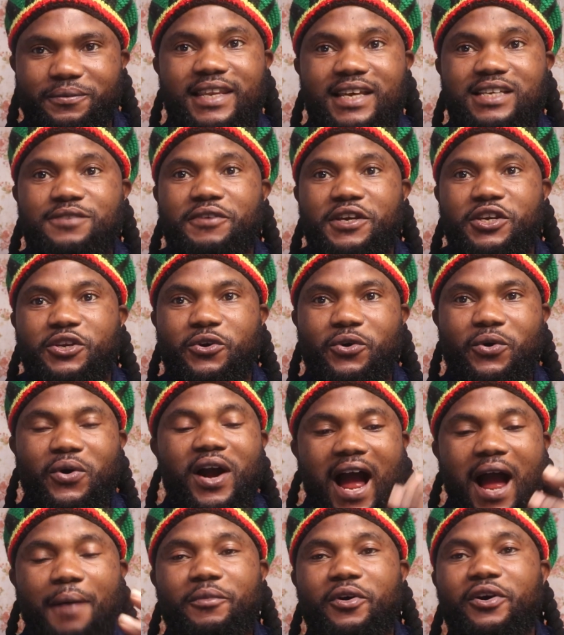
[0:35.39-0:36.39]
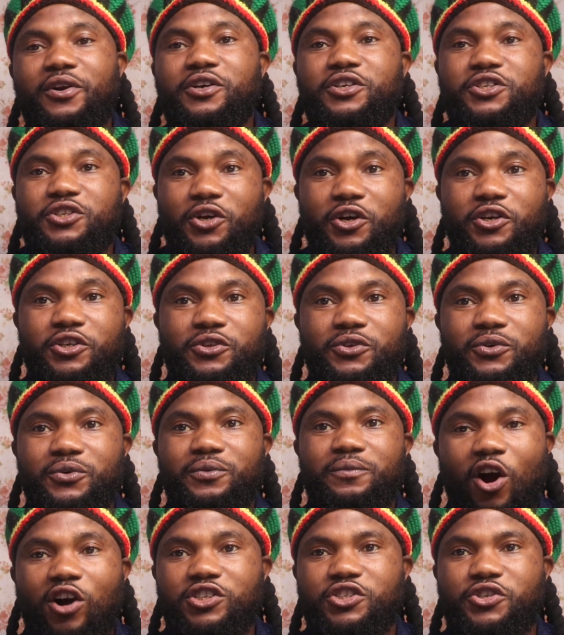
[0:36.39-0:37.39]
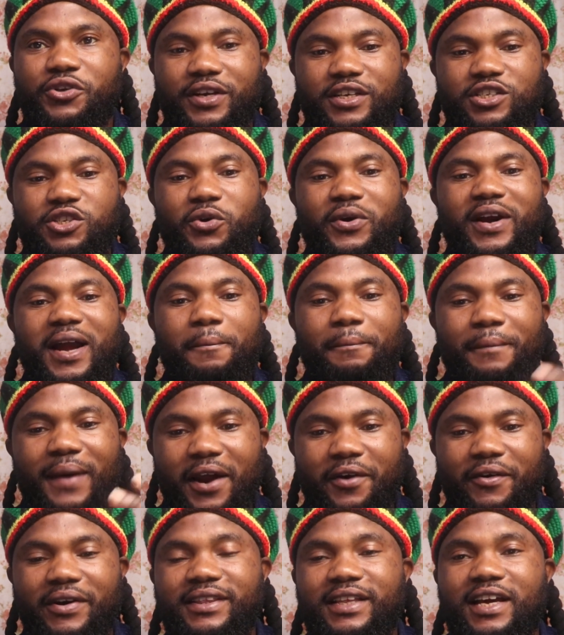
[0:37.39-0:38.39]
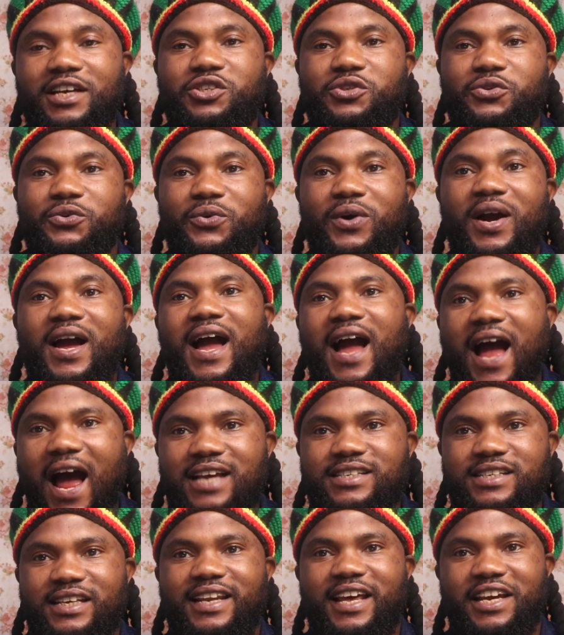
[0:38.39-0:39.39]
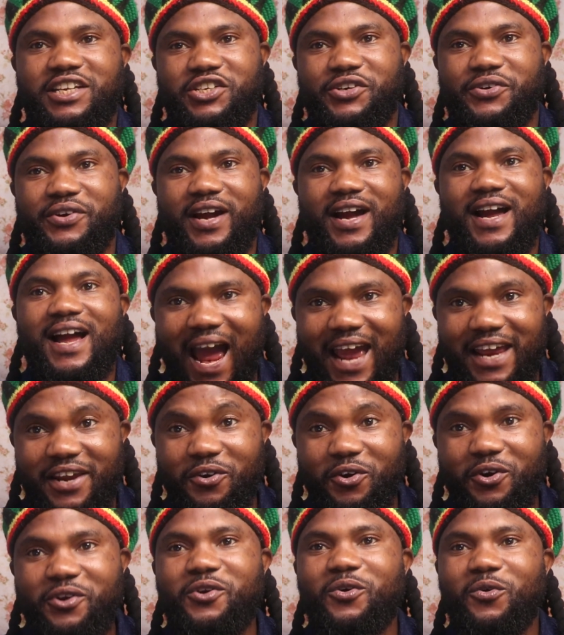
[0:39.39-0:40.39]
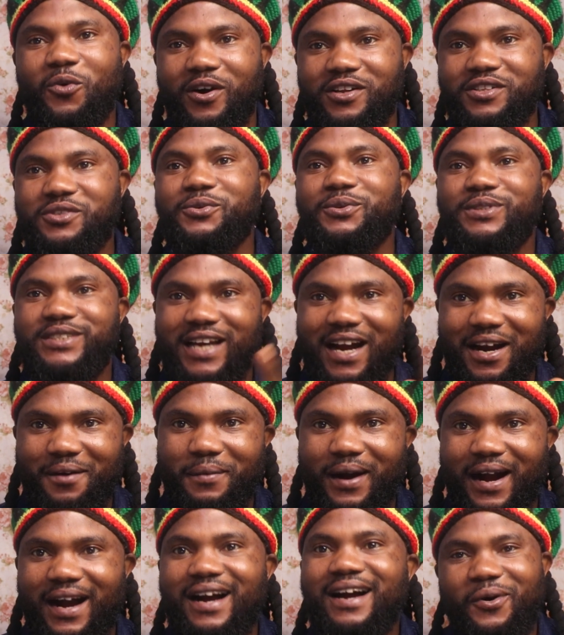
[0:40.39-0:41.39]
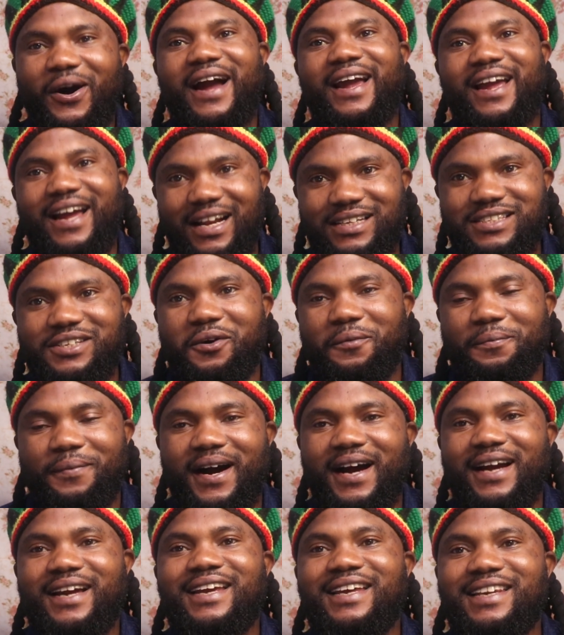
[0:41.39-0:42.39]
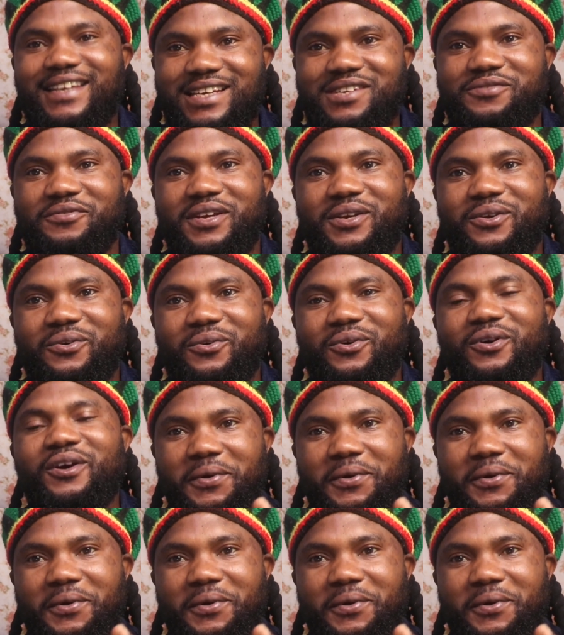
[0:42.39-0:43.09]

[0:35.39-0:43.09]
In this video, I'm going to show you countries you can migrate to as a Nigerian. I know you want to jackpot, but I got your back in this video.